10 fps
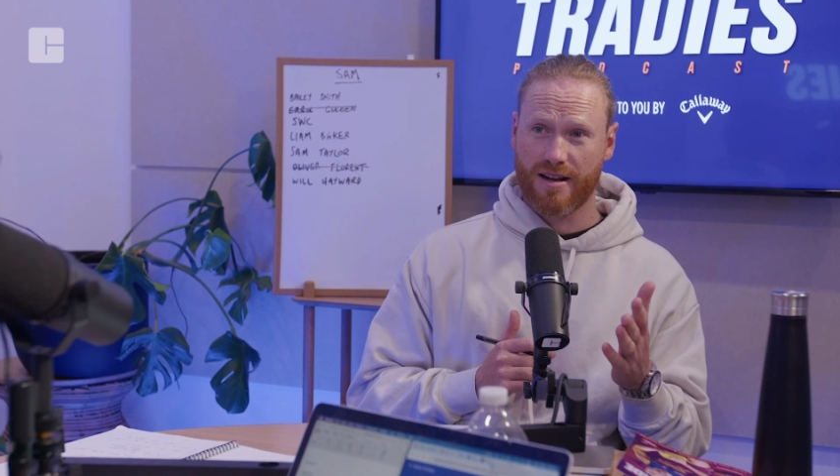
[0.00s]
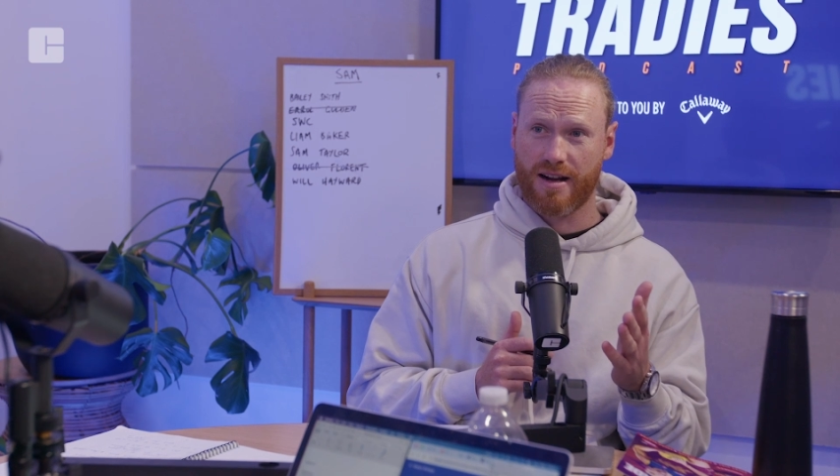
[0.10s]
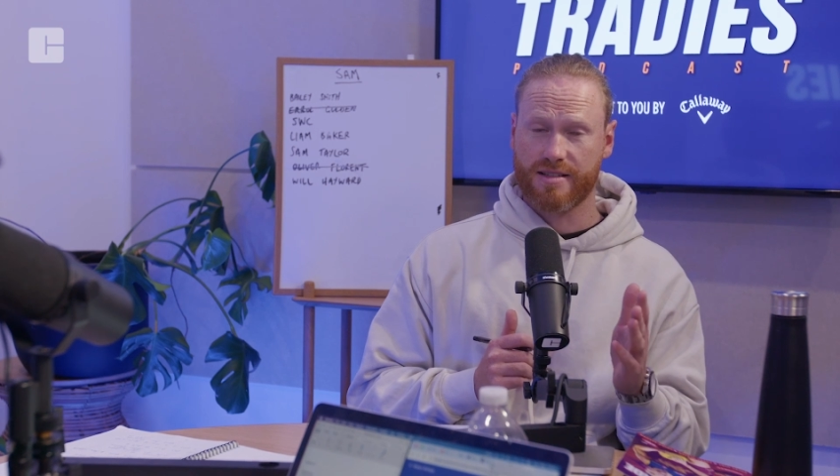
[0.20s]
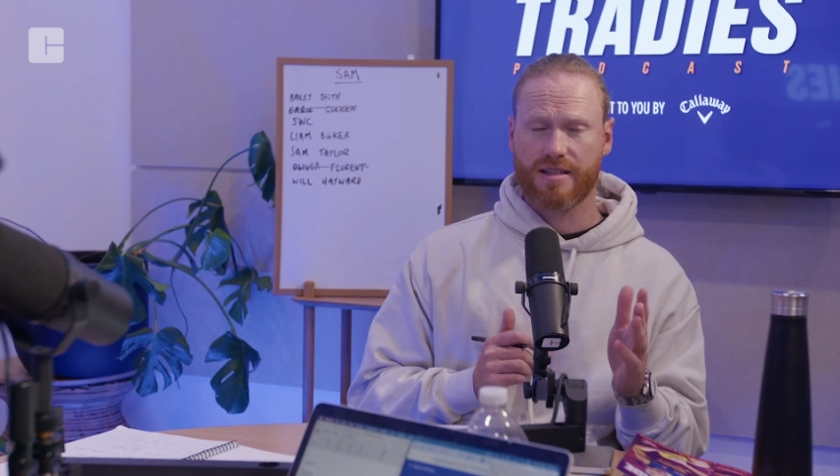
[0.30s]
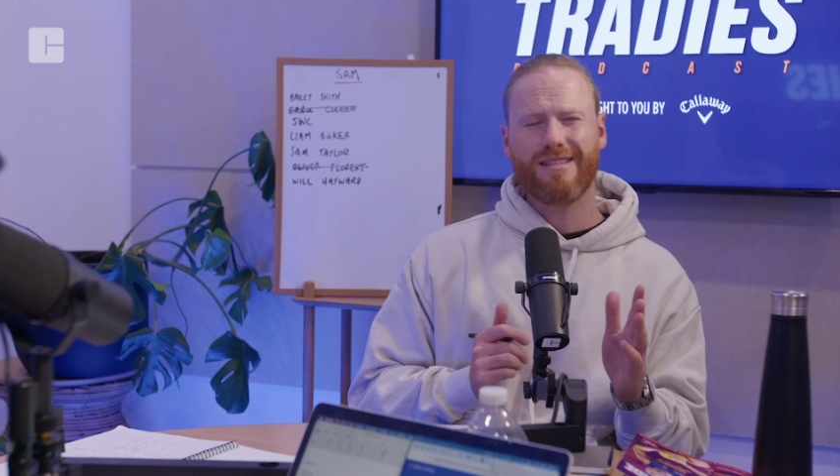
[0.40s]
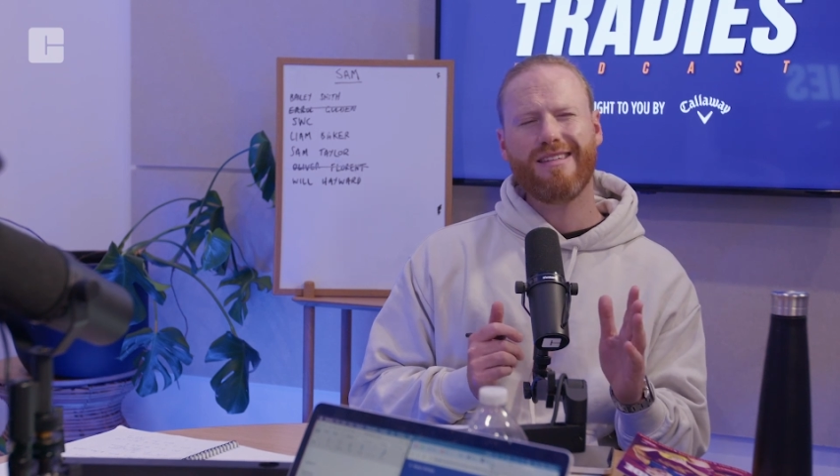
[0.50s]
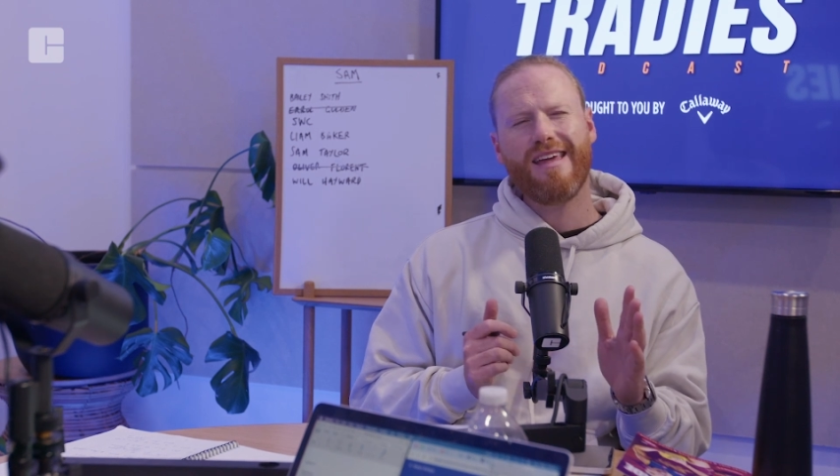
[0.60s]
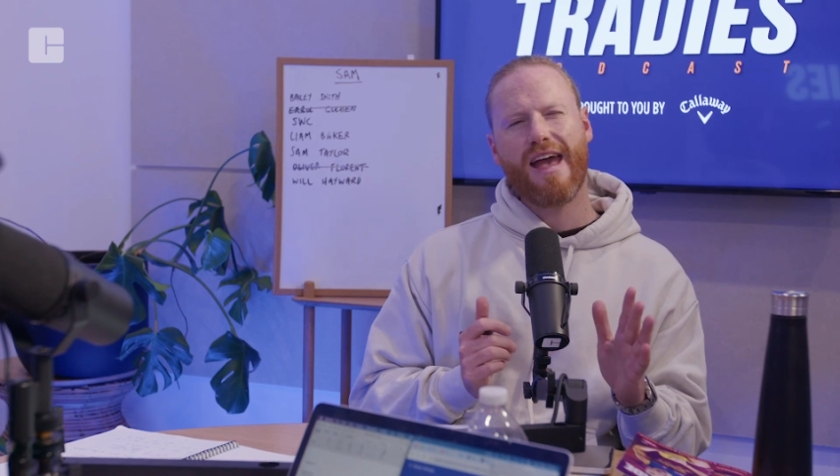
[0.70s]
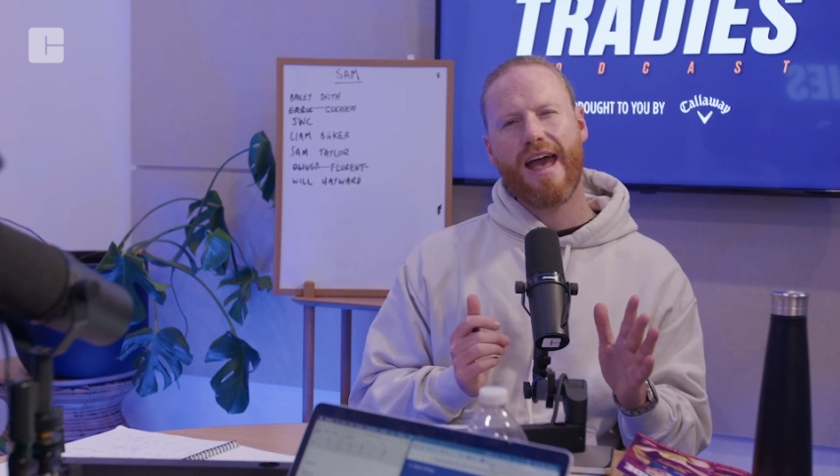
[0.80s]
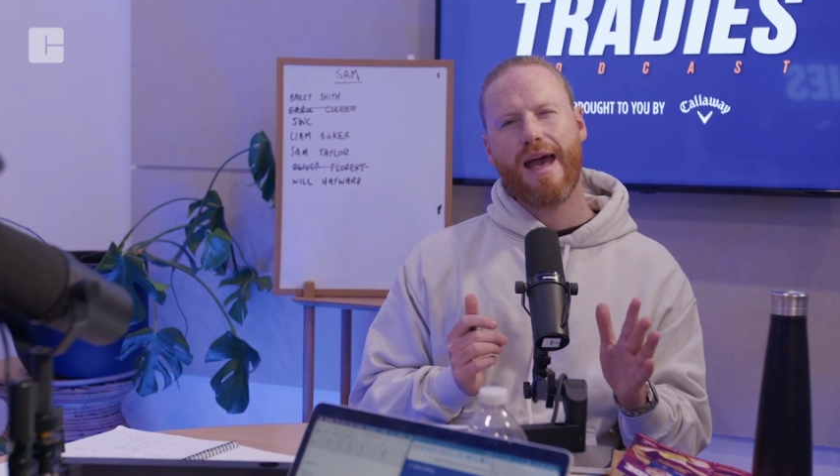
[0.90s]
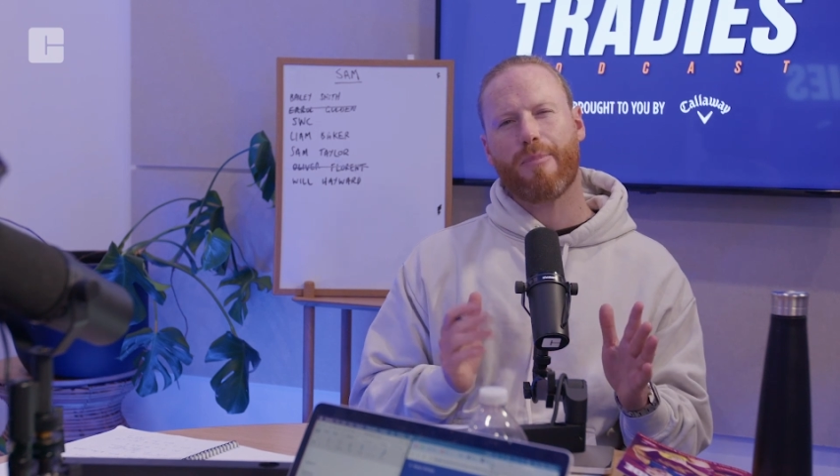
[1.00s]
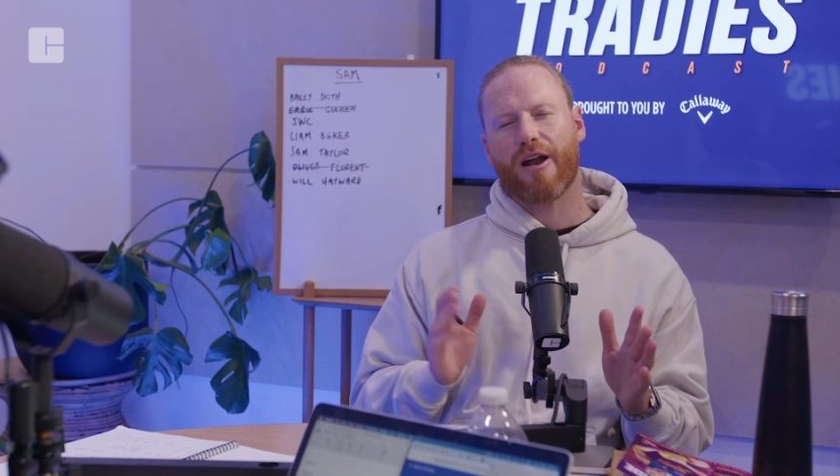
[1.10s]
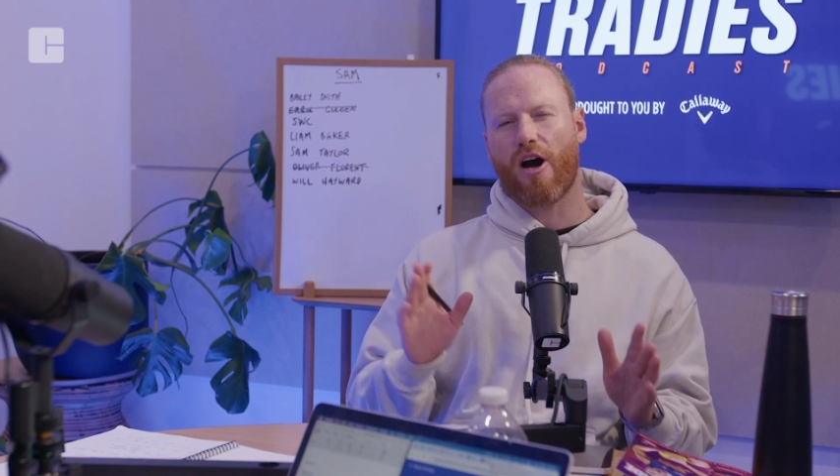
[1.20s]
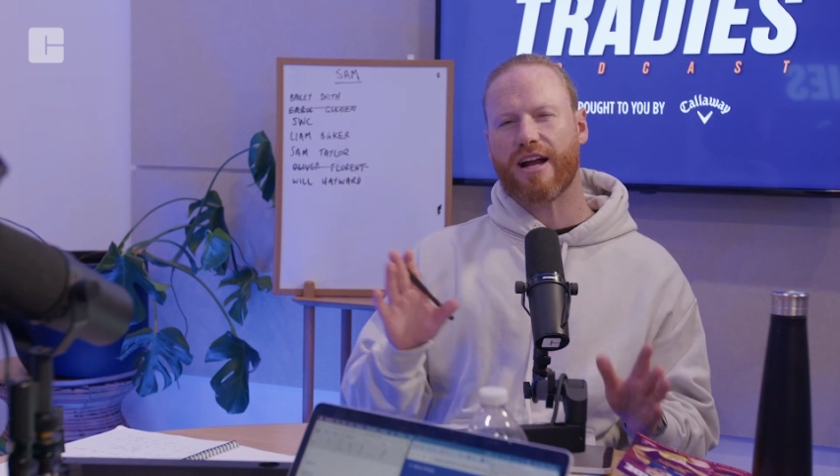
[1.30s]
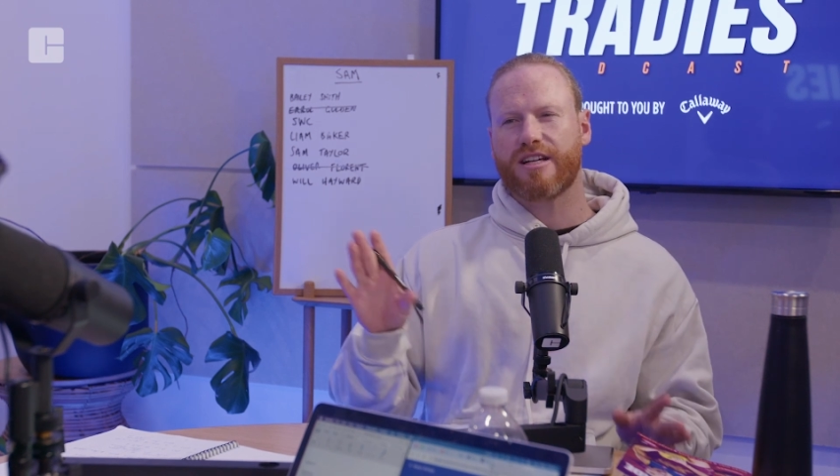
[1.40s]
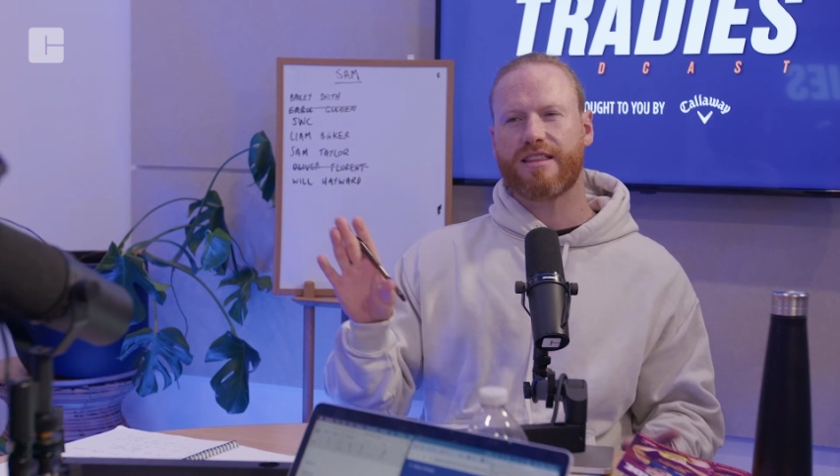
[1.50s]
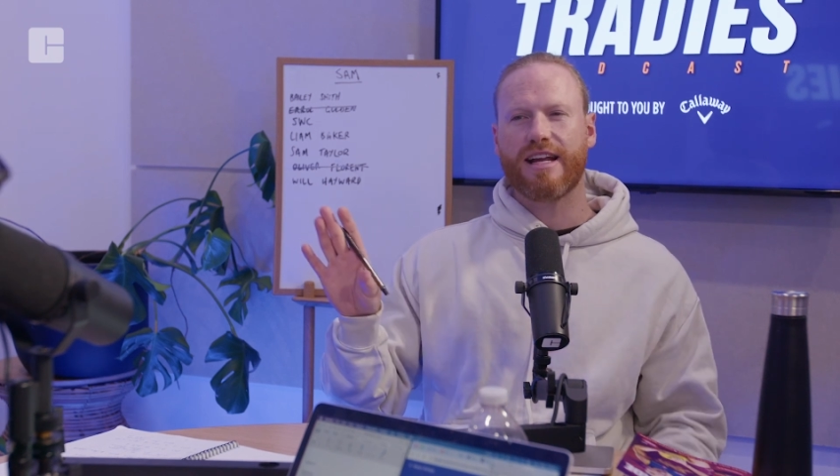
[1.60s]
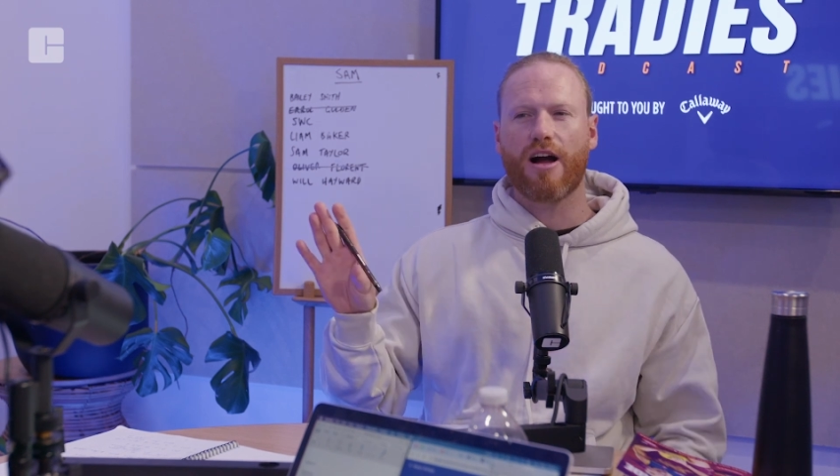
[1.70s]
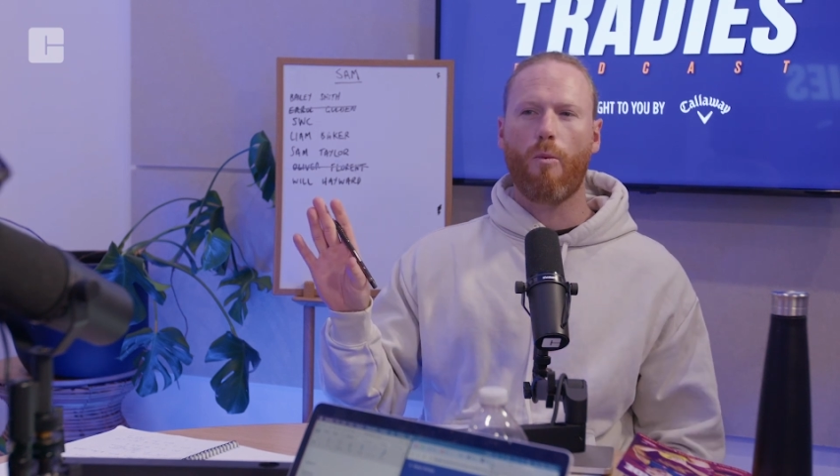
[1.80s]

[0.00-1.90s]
And he said, yeah, but I actually think